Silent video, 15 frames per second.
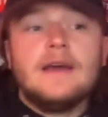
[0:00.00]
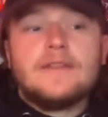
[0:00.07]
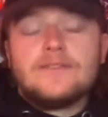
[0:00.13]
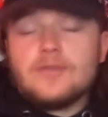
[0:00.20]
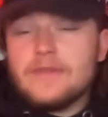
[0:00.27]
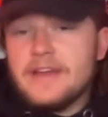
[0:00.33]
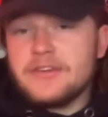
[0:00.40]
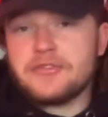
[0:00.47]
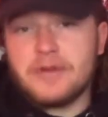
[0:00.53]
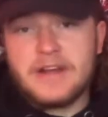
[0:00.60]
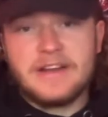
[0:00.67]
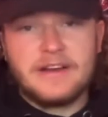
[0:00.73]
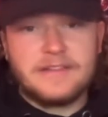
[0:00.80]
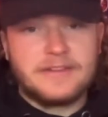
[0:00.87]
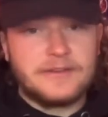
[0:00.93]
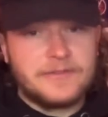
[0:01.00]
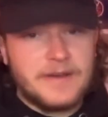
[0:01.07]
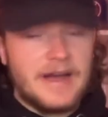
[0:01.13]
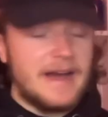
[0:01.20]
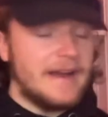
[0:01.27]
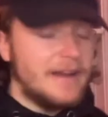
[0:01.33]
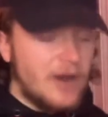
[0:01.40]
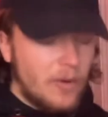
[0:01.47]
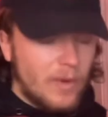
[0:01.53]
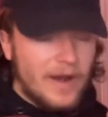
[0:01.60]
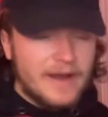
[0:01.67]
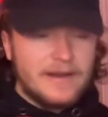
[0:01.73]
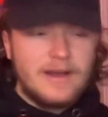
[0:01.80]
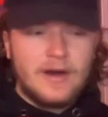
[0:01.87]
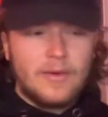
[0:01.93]
Do they trade a I
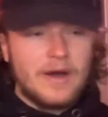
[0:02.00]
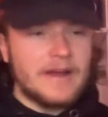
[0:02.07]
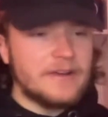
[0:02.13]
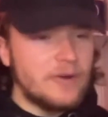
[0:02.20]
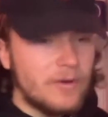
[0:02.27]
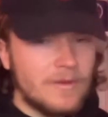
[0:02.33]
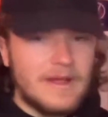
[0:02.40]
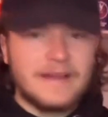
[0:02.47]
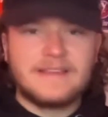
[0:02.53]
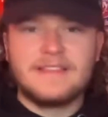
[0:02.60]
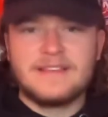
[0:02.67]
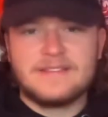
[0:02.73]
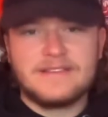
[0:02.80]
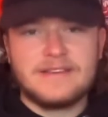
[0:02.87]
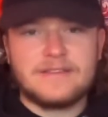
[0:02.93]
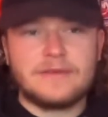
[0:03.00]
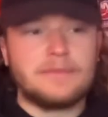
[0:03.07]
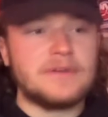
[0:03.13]
know. I don't like this either.